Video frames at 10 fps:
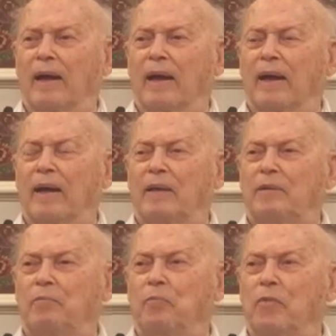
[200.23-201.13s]

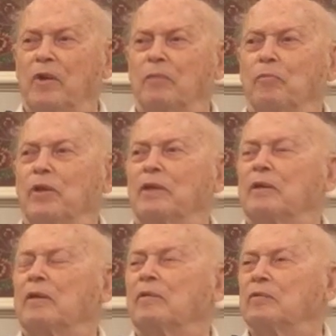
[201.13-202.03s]
I'd
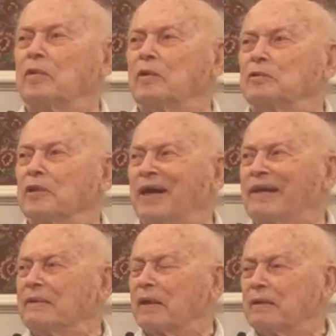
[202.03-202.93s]
been
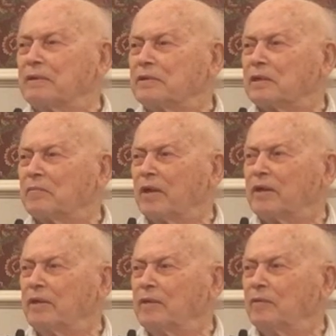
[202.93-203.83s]
writing letters to
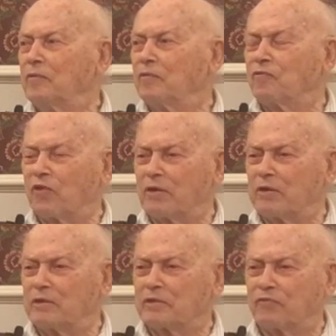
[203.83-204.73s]
my
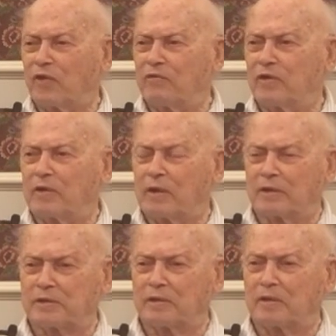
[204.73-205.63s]
father's favorite
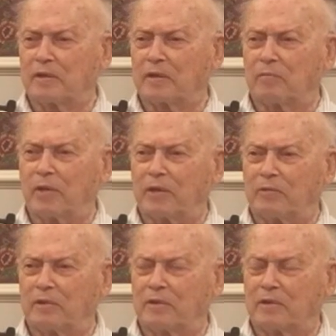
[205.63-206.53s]
cousin
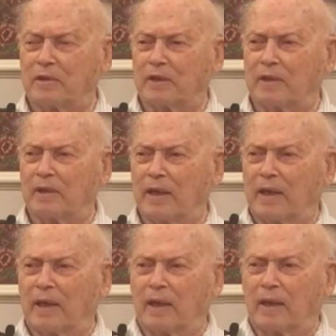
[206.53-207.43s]
about
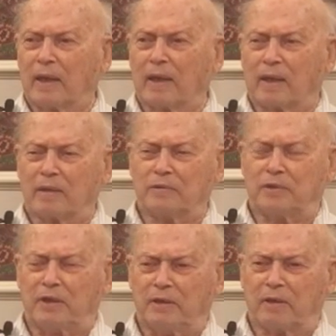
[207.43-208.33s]
our
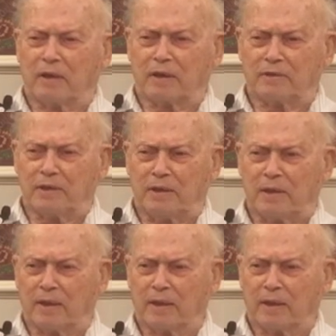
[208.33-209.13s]
genealogy,